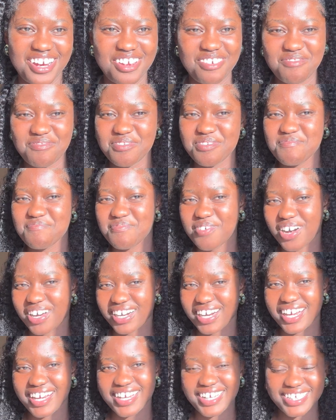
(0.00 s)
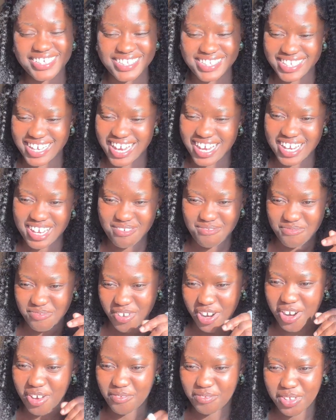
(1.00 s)
If you bought it like in
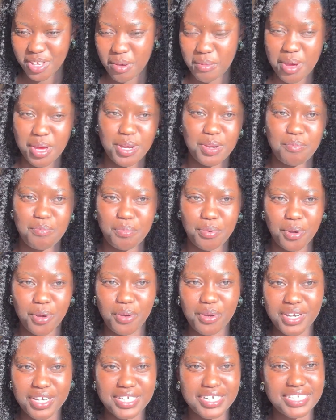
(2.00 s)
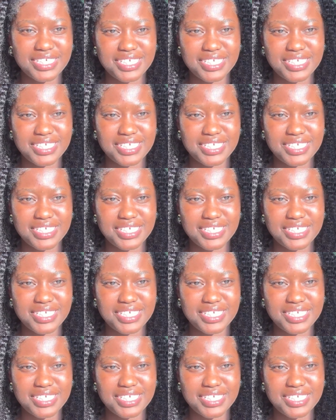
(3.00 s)
front of them and it broke,